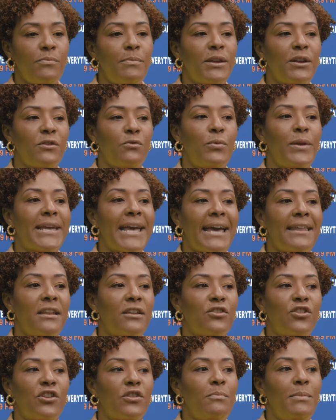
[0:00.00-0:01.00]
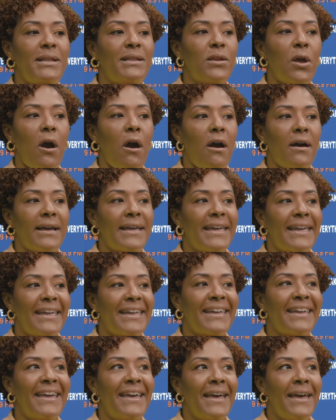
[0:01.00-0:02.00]
because we cannot just be
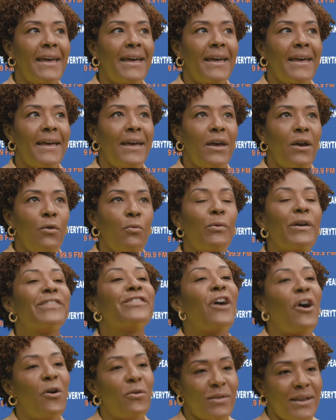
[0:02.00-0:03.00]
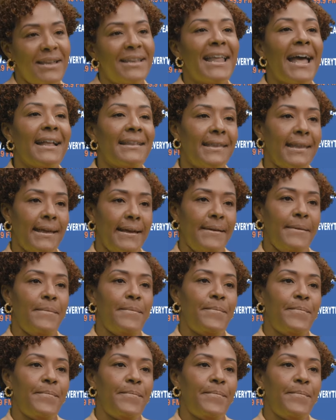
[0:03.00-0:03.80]
talking without the data.